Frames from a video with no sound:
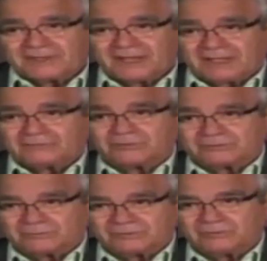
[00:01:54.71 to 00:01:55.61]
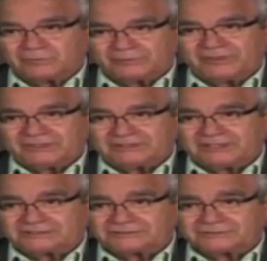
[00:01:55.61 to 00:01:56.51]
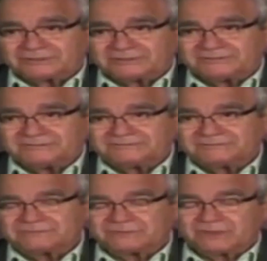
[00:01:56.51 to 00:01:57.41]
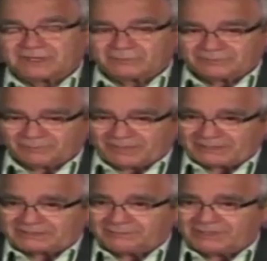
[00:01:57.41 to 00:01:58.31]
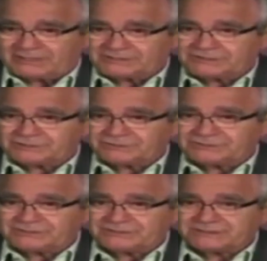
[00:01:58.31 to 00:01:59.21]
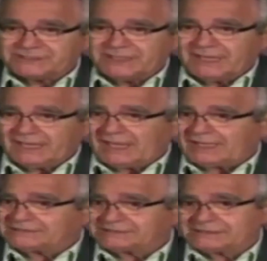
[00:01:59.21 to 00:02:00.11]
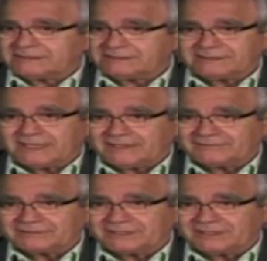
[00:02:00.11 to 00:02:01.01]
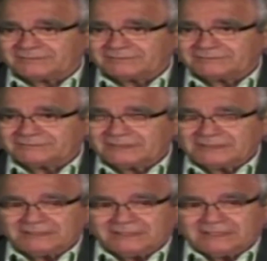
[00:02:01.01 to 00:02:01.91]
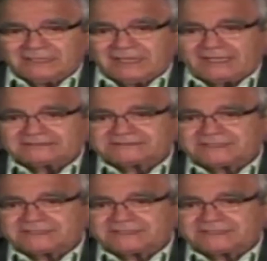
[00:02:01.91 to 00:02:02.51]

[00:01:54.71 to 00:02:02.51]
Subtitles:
and we'll be in touch with you. So I went back to Massachusetts. I still didn't have a tape. And